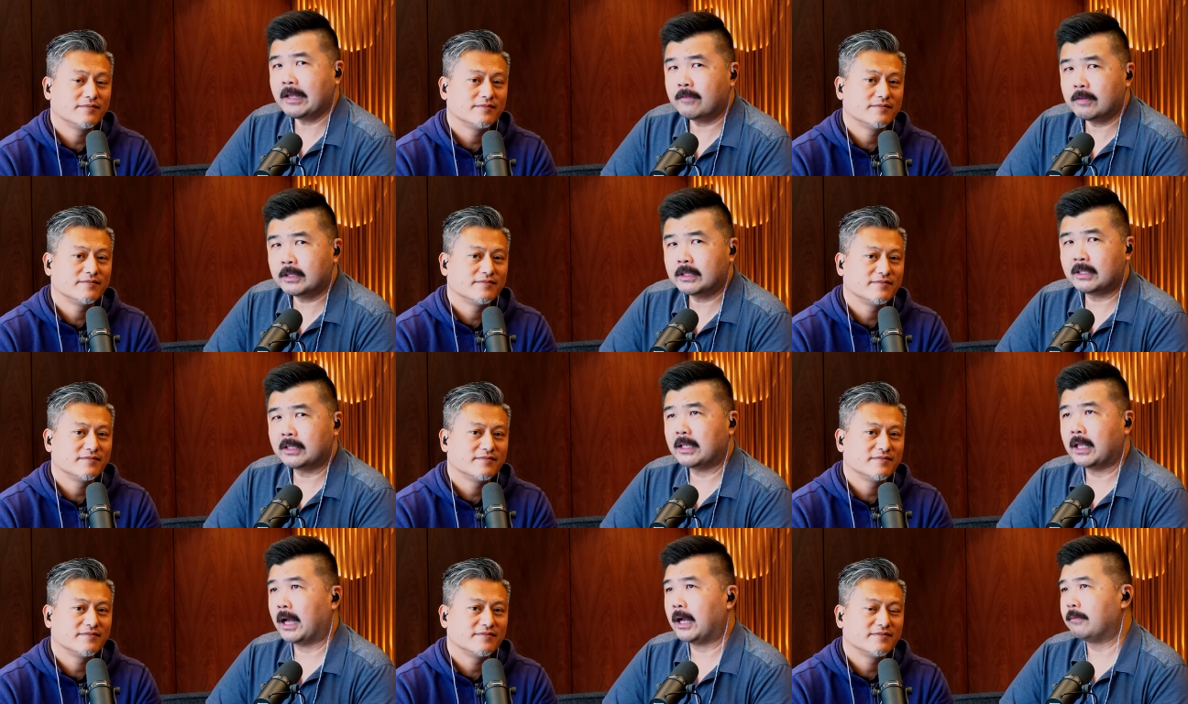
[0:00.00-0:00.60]

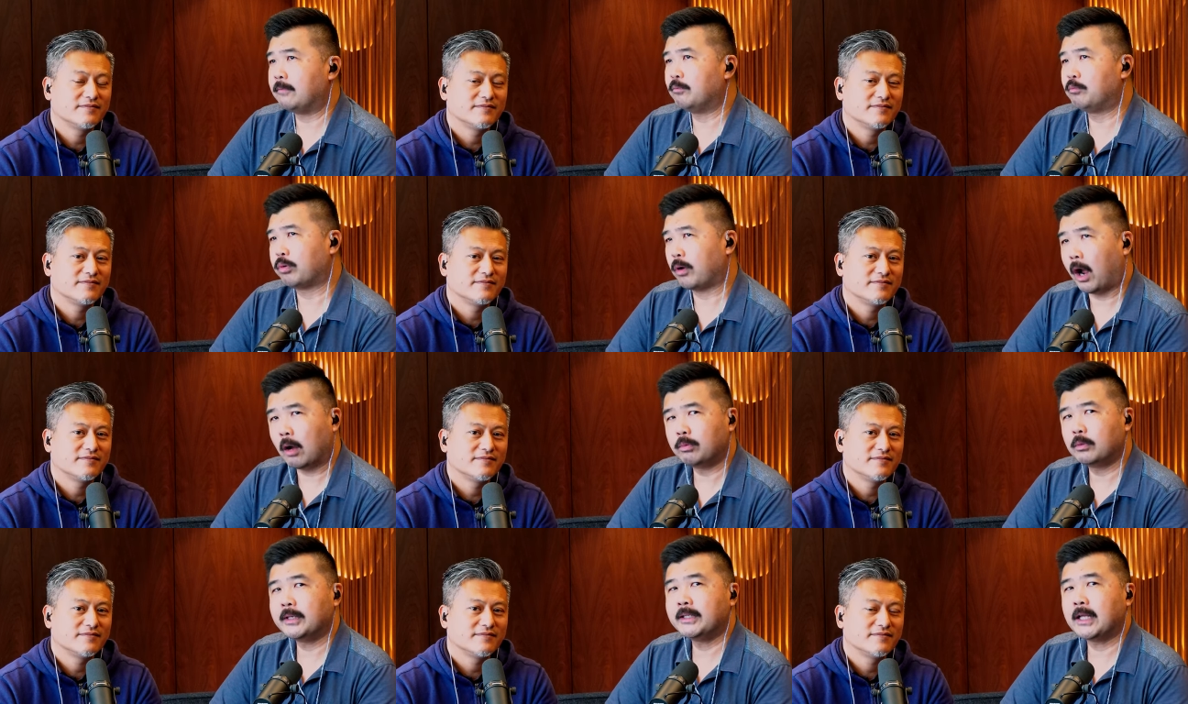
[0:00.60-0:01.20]
Speaker 1: Even uh,
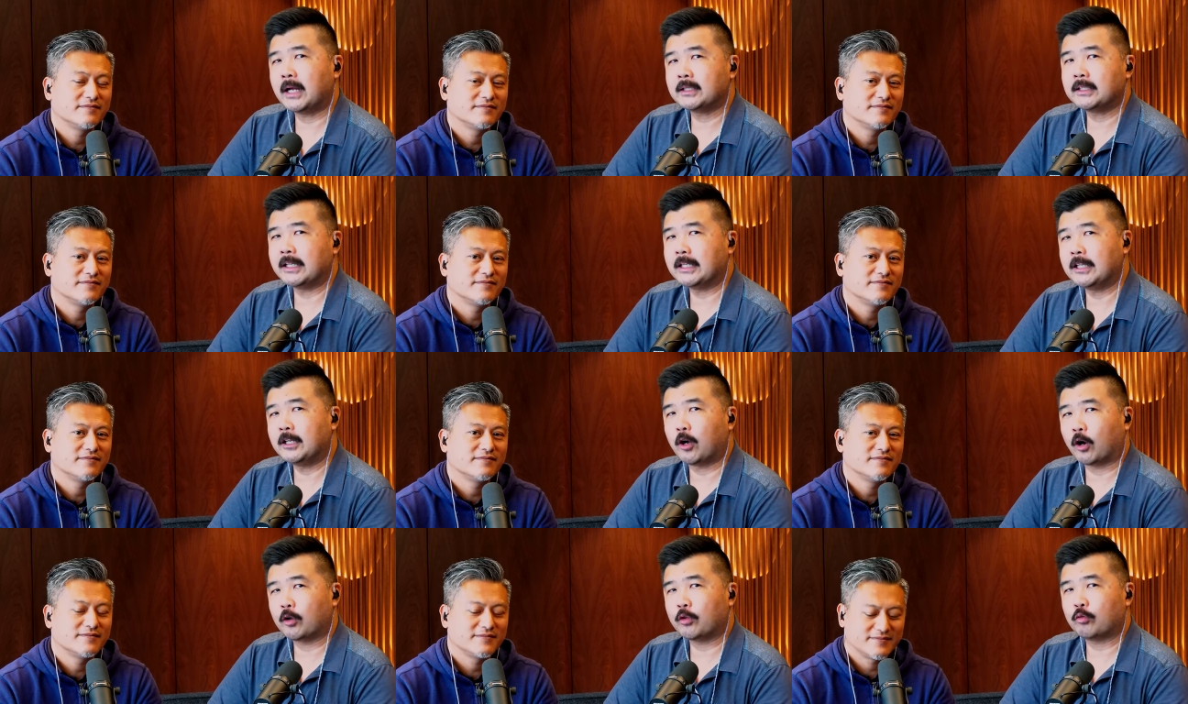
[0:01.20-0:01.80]
probably
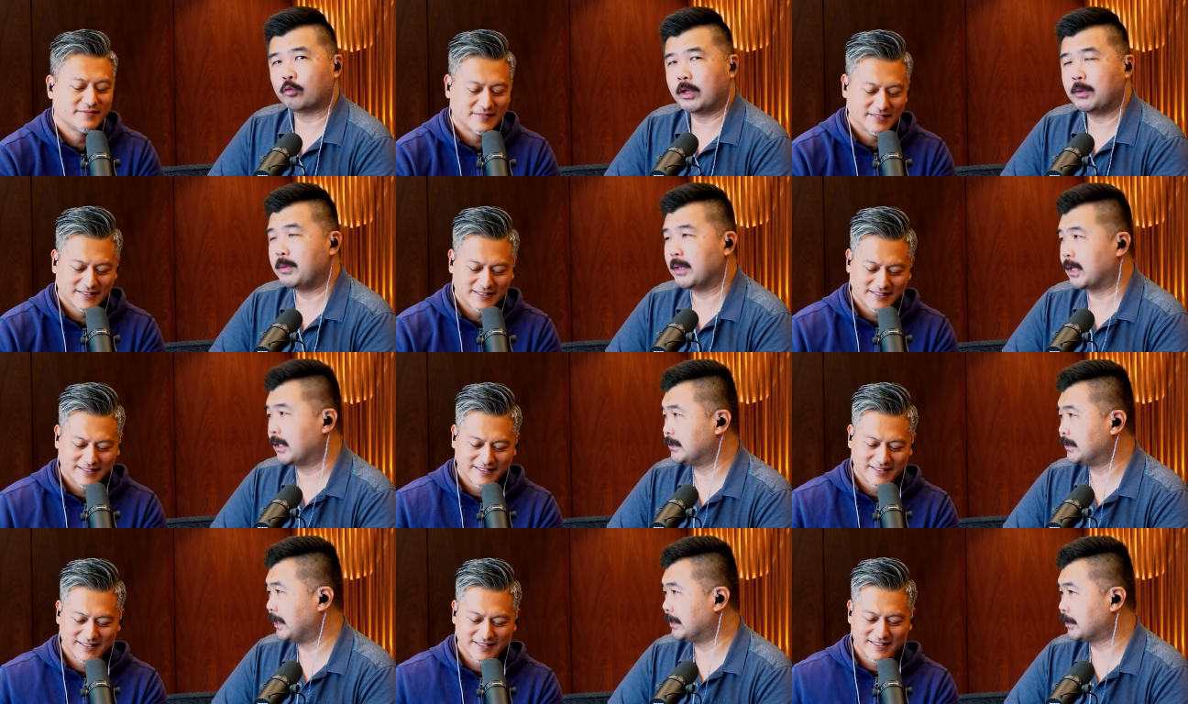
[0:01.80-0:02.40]
not
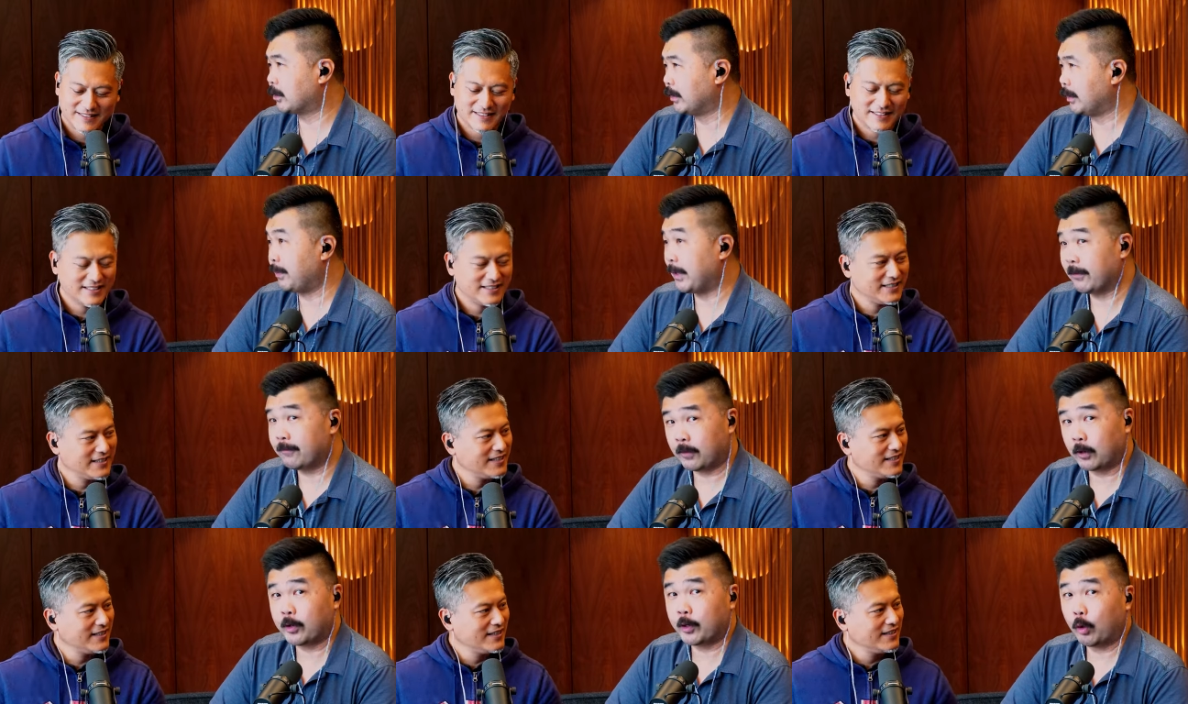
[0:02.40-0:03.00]
DDR3 because that's
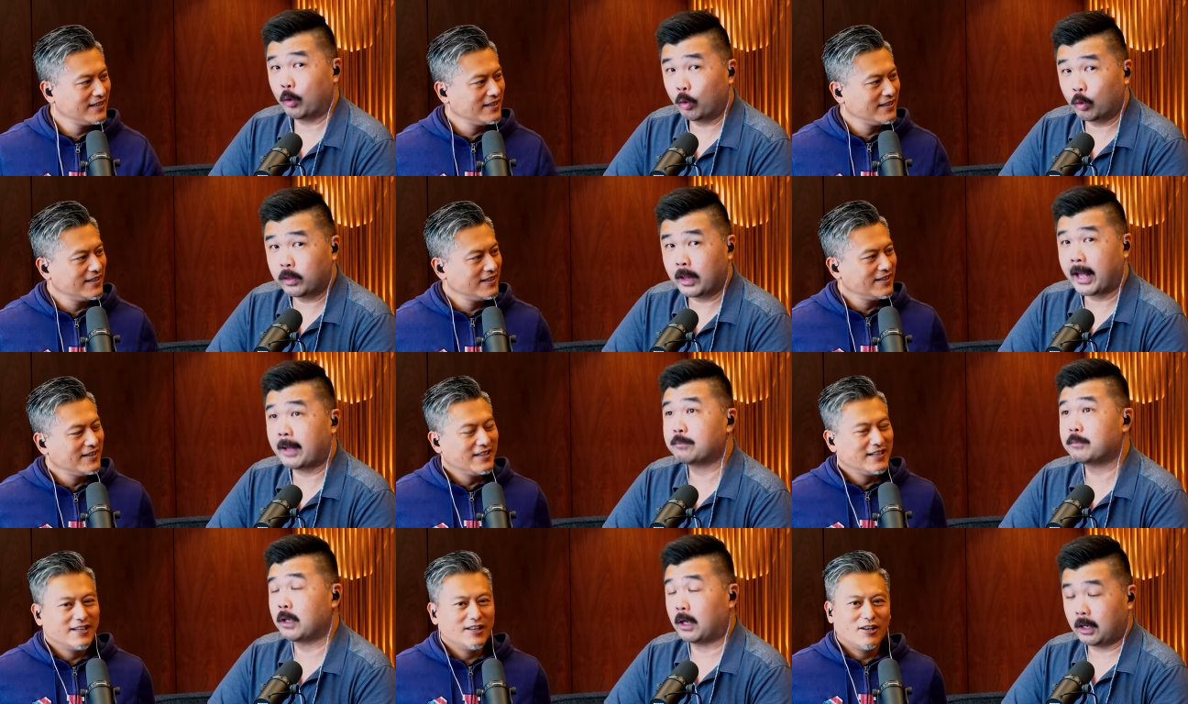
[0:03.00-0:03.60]
going to be a very
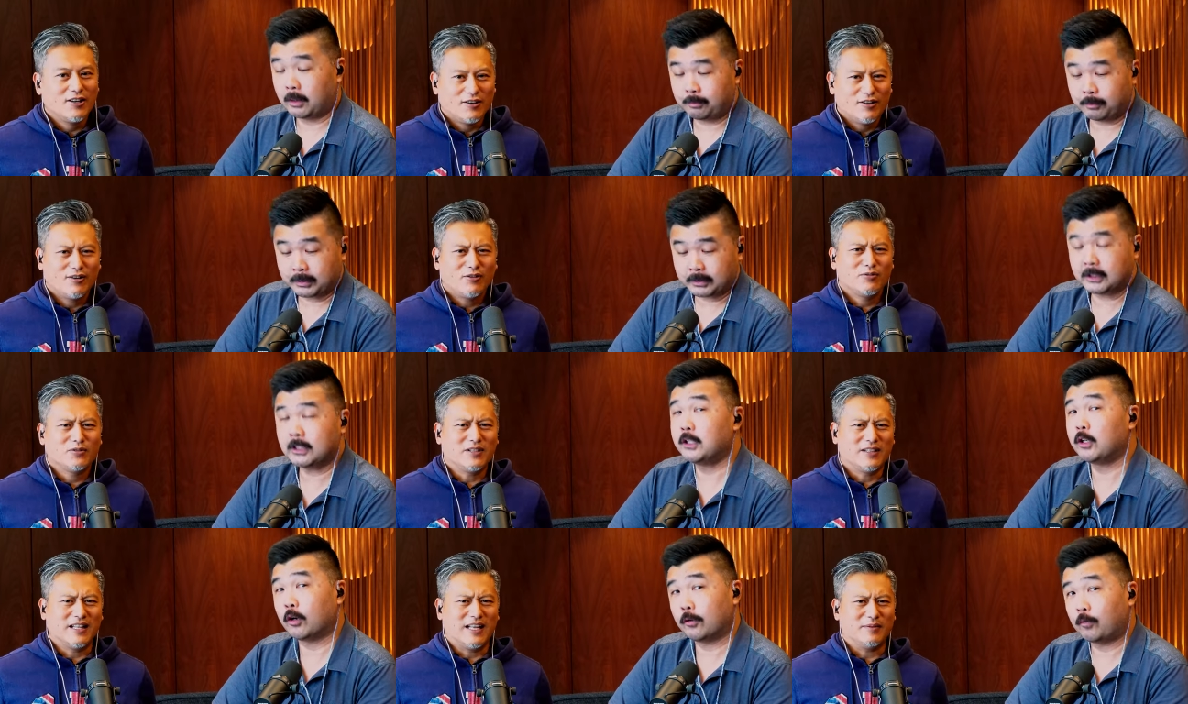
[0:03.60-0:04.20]
old
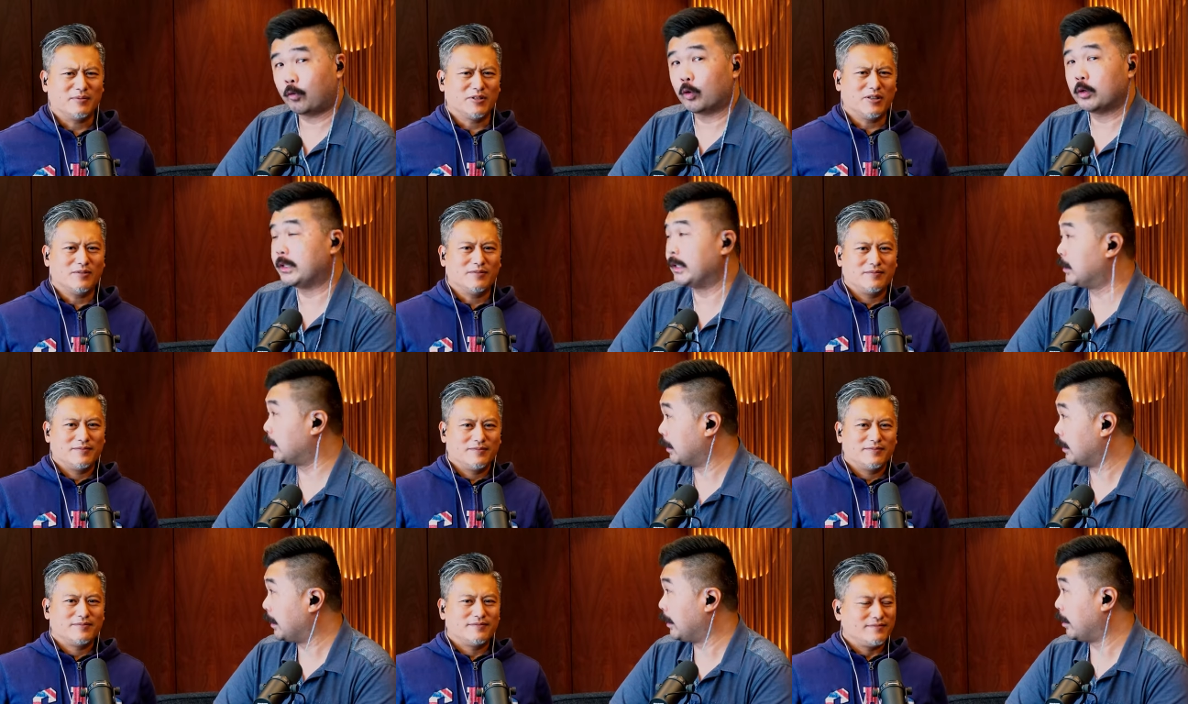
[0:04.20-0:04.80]
laptop, but Older DDR4,
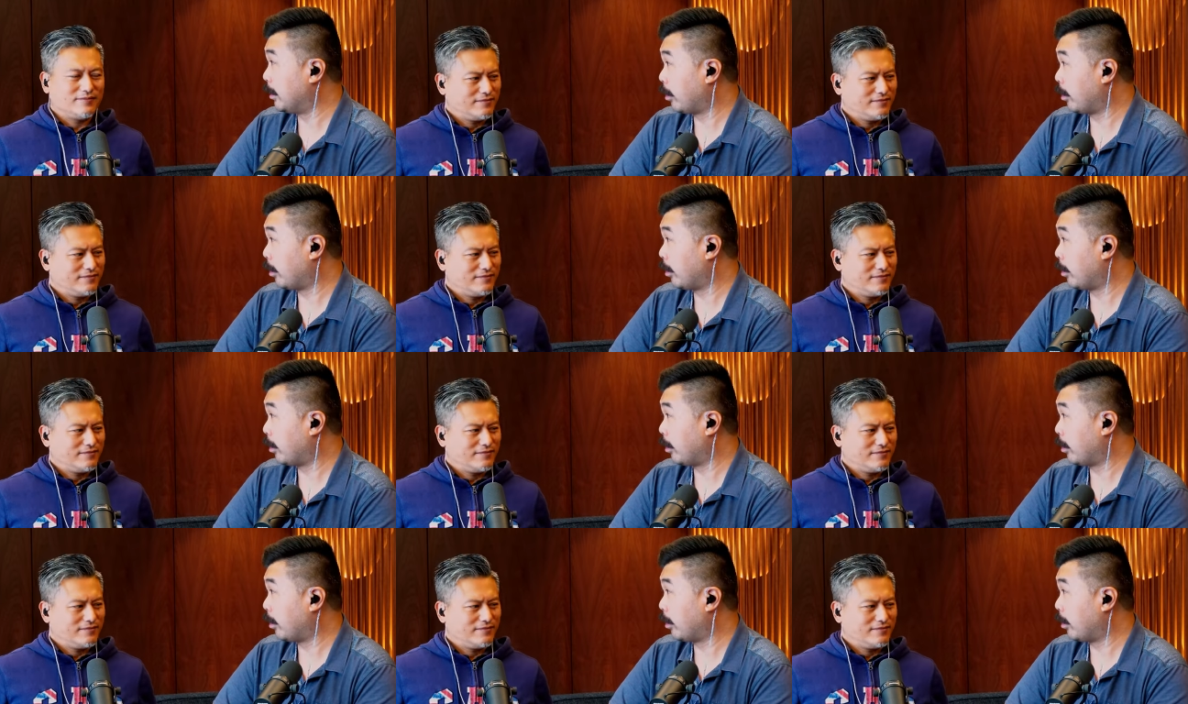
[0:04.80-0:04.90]
laptop.